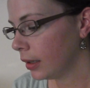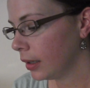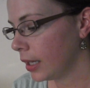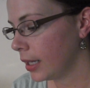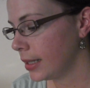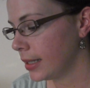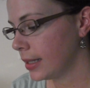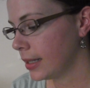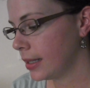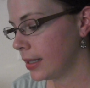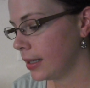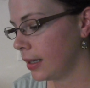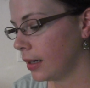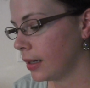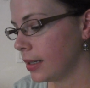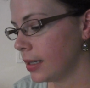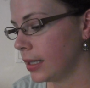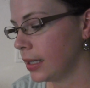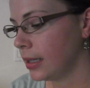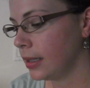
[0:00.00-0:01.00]
it's
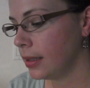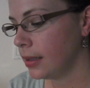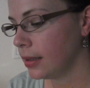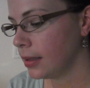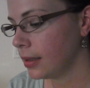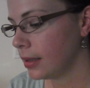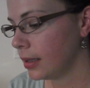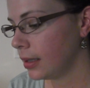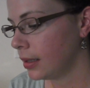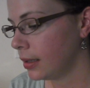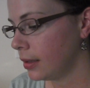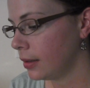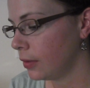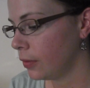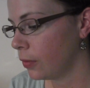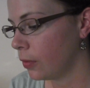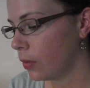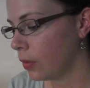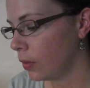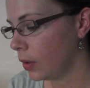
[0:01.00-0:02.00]
sucked in and
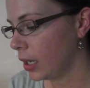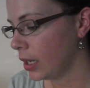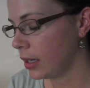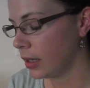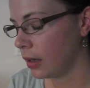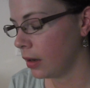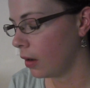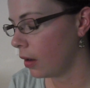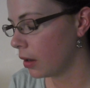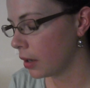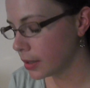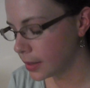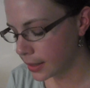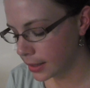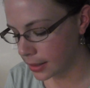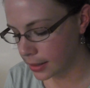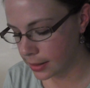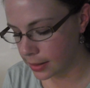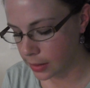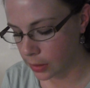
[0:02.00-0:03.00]
it
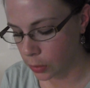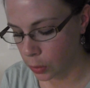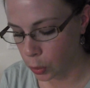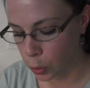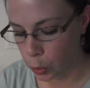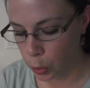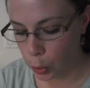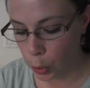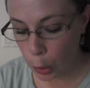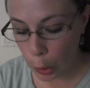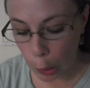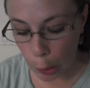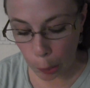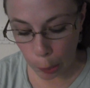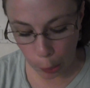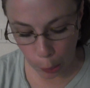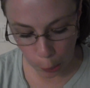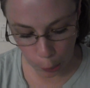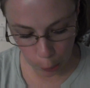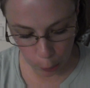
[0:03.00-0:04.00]
causes a
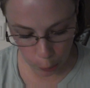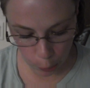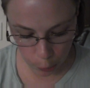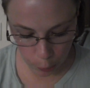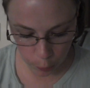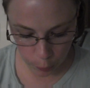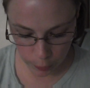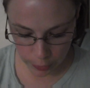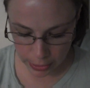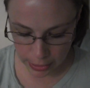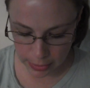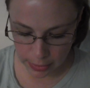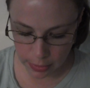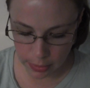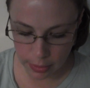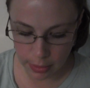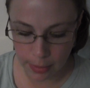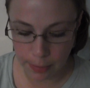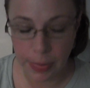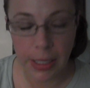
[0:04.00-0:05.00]
whirlpool,
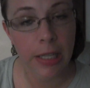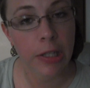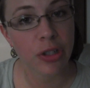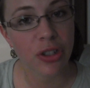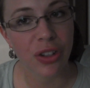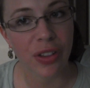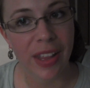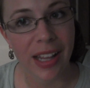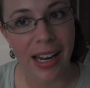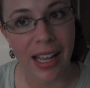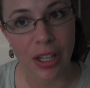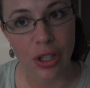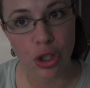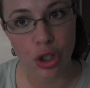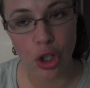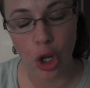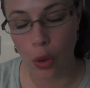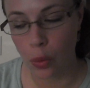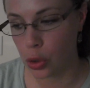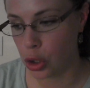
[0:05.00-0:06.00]
like the picture that I
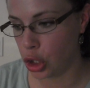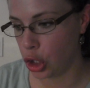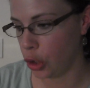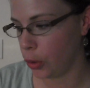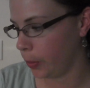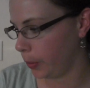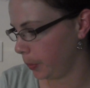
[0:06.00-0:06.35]
showed you.